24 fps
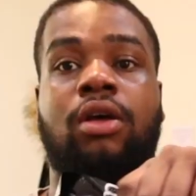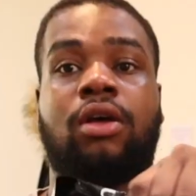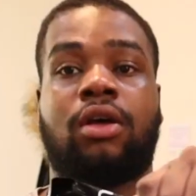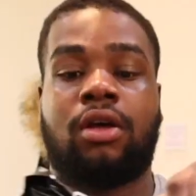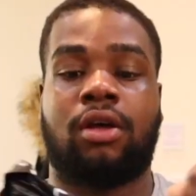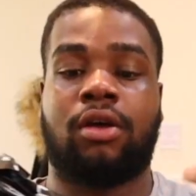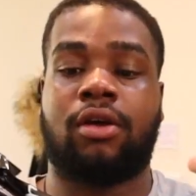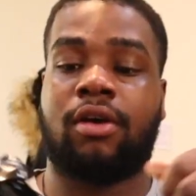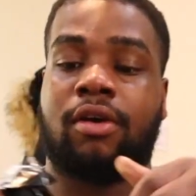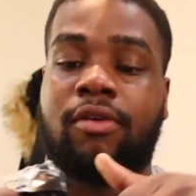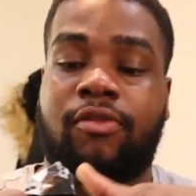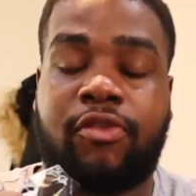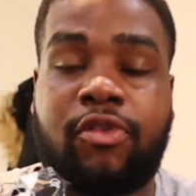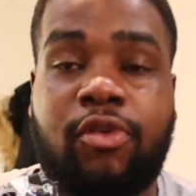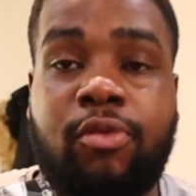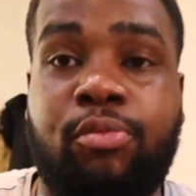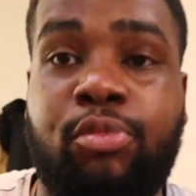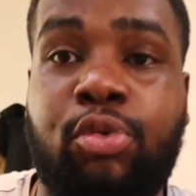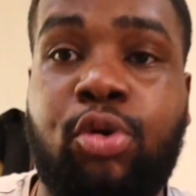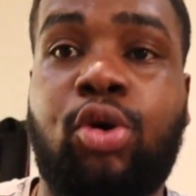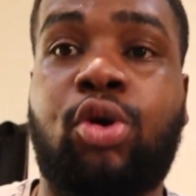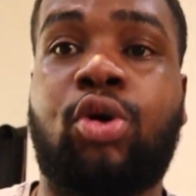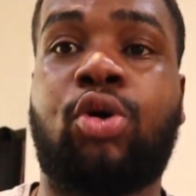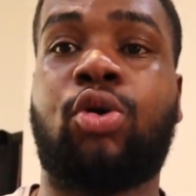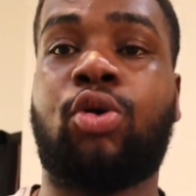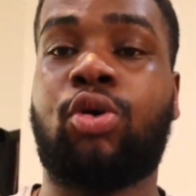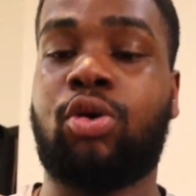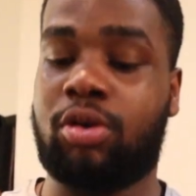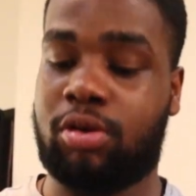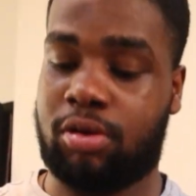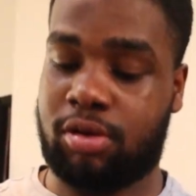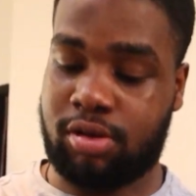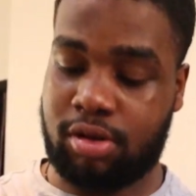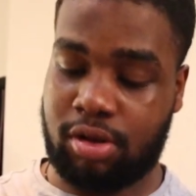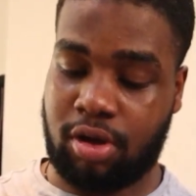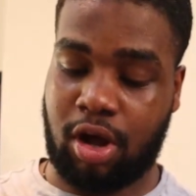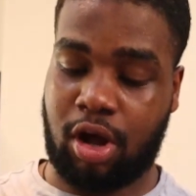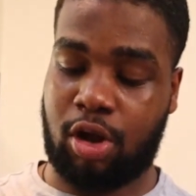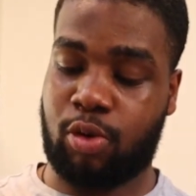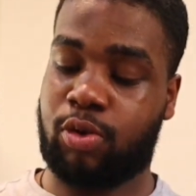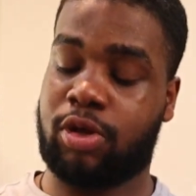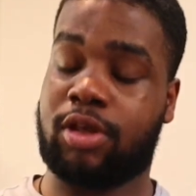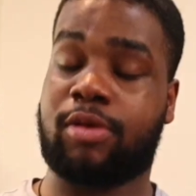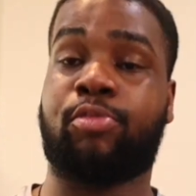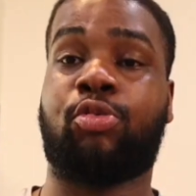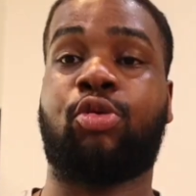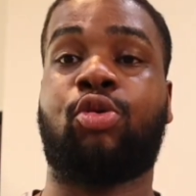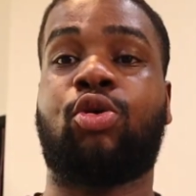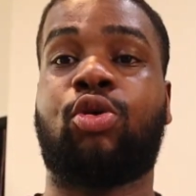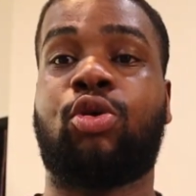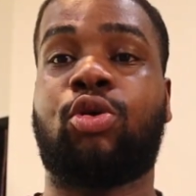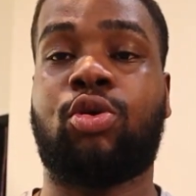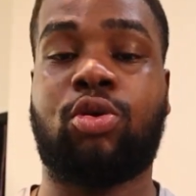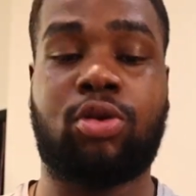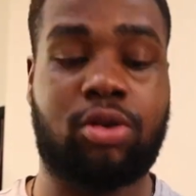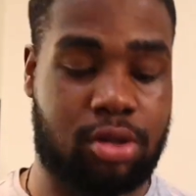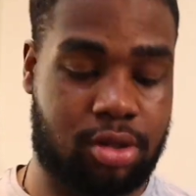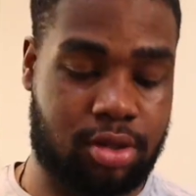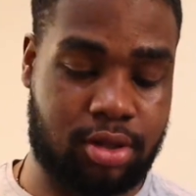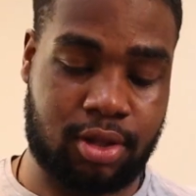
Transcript: From Boohoo, always Boohoo.